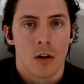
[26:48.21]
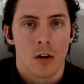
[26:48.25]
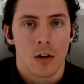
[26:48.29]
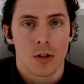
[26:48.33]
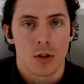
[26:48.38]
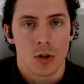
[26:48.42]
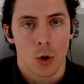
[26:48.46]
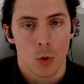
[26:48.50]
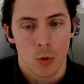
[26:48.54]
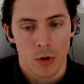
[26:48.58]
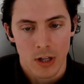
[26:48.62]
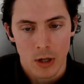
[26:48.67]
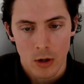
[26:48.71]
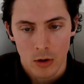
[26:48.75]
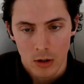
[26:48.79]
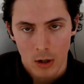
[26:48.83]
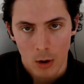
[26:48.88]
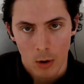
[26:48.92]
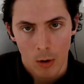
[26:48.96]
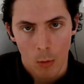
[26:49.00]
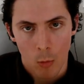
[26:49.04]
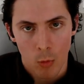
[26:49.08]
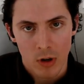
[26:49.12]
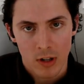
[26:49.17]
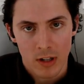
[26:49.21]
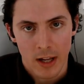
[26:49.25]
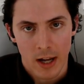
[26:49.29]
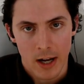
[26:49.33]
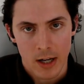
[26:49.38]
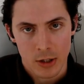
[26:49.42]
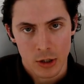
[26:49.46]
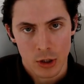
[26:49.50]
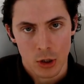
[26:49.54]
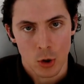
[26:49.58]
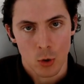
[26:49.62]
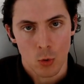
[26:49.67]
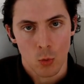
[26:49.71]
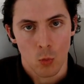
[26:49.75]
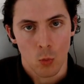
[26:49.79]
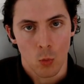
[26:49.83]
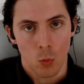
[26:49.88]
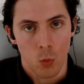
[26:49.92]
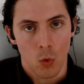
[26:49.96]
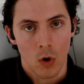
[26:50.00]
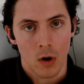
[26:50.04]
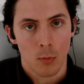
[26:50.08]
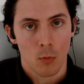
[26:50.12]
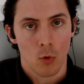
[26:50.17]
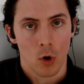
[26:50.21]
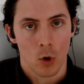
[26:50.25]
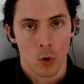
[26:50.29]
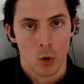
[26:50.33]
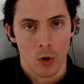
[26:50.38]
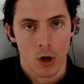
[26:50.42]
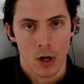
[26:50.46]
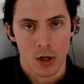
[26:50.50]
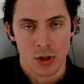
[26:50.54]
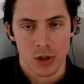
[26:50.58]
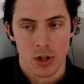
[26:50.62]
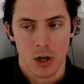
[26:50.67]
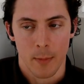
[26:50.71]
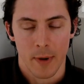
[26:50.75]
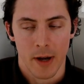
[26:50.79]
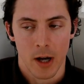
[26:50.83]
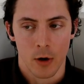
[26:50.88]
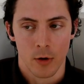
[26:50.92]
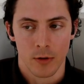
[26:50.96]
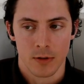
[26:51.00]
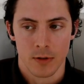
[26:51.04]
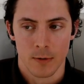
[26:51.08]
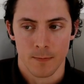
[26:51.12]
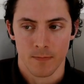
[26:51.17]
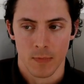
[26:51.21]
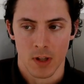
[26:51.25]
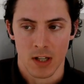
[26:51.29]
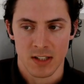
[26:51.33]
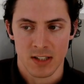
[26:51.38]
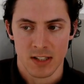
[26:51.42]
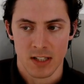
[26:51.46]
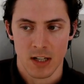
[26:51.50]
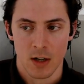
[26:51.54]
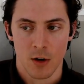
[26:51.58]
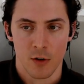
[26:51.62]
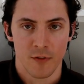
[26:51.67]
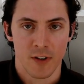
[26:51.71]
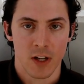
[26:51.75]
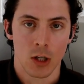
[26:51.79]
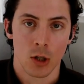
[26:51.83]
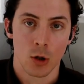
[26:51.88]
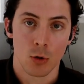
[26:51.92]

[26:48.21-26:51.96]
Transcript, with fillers: So, Neil, uh, I wanted to ask you one more question about a CLV.